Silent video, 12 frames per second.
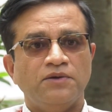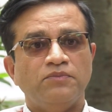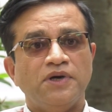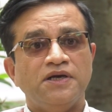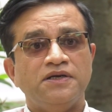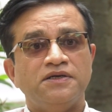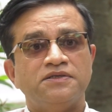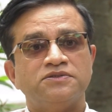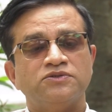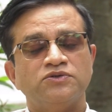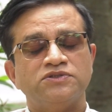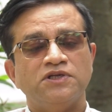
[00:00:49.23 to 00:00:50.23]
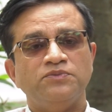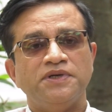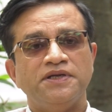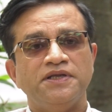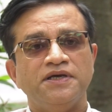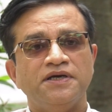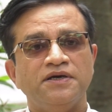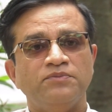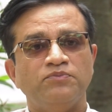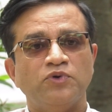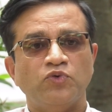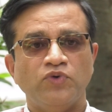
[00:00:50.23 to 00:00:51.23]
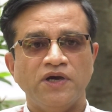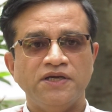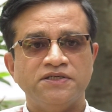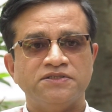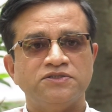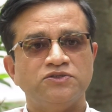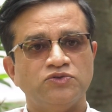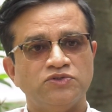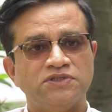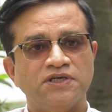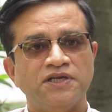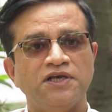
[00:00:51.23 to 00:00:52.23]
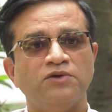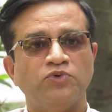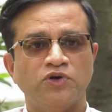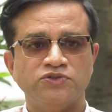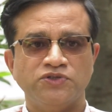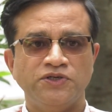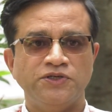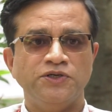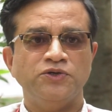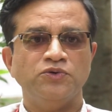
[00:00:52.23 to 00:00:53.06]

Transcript: But social media provides user a opportunity